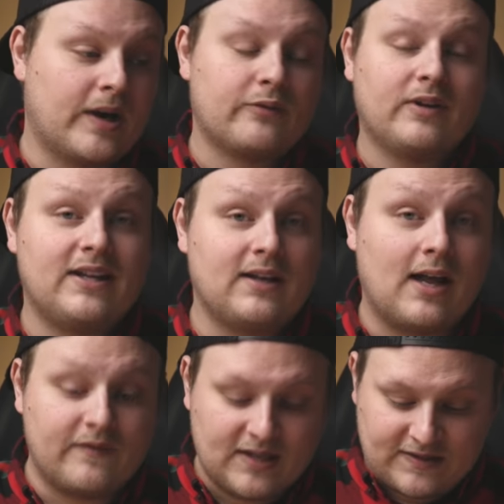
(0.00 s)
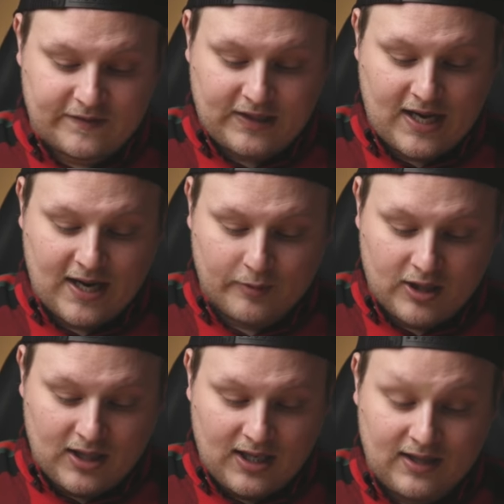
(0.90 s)
But I really love this camera.
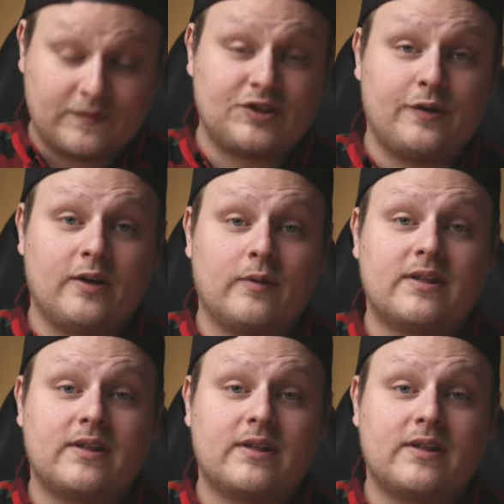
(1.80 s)
I love shooting